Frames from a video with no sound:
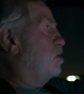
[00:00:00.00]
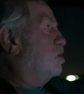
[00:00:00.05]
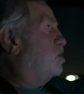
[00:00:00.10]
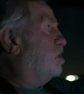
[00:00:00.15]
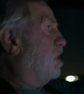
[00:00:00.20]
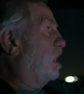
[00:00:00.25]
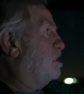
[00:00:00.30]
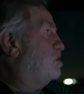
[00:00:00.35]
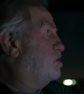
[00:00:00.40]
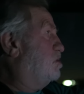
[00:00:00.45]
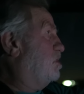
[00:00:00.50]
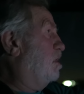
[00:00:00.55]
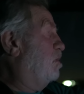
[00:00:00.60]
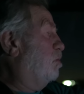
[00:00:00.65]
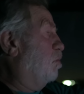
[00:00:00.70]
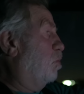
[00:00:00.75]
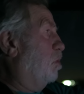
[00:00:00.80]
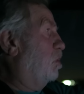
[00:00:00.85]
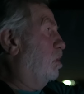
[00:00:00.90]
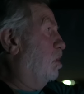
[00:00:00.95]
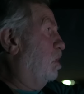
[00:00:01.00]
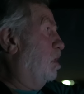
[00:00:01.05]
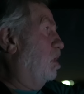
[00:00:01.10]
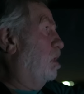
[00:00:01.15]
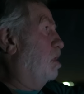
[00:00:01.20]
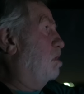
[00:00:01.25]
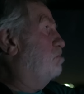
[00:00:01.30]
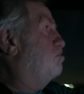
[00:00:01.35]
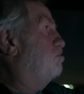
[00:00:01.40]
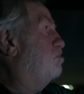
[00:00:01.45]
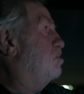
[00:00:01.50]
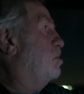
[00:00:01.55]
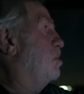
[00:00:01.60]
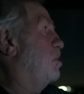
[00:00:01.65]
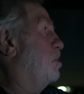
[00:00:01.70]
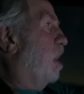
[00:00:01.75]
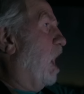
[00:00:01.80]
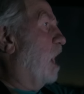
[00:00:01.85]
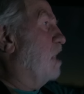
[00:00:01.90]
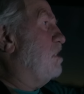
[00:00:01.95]
U K C World Hunt.
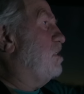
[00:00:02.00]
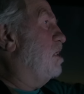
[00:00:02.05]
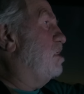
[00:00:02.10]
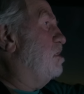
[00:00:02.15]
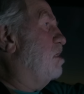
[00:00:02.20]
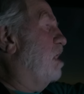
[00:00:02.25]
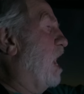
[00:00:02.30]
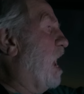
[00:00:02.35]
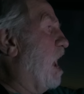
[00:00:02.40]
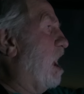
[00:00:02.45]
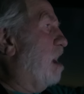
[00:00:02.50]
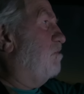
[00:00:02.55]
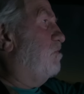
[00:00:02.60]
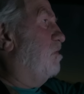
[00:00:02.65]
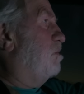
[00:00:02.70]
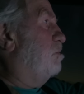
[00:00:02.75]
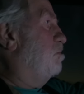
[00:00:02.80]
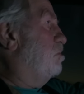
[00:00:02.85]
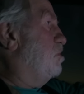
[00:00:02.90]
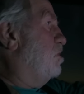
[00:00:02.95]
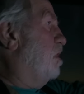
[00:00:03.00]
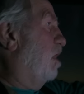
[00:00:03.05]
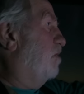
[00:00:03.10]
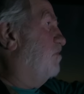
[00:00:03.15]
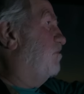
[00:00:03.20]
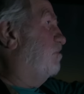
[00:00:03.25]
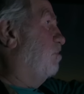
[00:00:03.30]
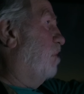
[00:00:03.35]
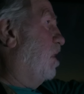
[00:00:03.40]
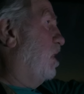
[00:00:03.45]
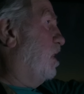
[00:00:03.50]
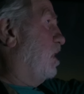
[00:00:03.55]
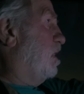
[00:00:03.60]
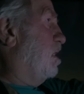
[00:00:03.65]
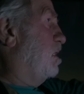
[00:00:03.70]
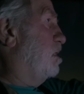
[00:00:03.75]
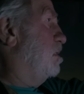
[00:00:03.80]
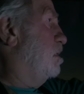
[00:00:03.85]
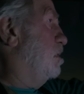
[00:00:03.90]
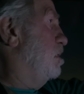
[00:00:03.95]
I didn't have enough
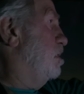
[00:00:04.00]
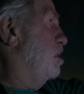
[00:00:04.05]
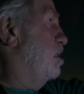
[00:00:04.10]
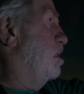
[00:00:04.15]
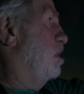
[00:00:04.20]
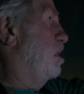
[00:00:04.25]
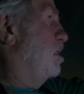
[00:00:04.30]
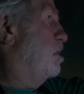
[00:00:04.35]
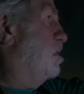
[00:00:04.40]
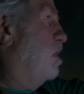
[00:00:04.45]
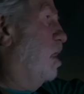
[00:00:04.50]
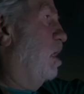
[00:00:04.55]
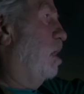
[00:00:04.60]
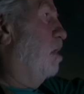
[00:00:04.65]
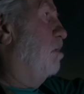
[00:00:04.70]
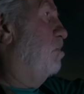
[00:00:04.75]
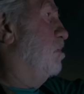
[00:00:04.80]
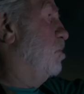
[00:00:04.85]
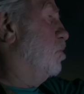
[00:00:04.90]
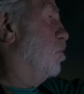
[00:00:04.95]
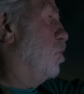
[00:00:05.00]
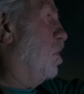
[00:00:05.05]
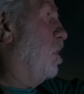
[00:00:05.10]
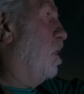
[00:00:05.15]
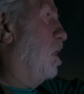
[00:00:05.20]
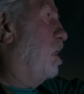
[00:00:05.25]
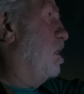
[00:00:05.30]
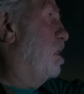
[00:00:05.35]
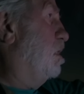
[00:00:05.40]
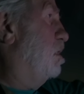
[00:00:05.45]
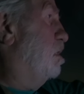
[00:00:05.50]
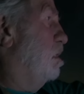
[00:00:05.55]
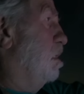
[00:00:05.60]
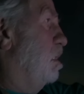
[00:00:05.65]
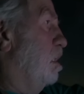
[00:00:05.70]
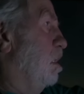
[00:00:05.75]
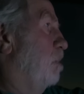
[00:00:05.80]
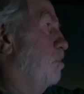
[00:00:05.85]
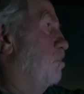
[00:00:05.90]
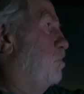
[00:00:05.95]
money to really
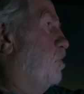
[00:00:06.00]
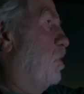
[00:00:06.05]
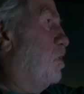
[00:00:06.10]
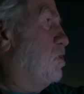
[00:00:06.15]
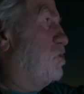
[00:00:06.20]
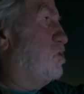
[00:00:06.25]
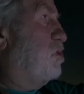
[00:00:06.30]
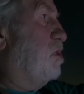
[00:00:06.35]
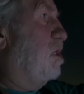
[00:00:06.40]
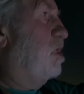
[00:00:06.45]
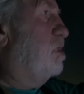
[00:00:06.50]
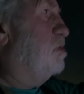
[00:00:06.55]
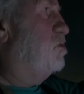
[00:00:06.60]
push the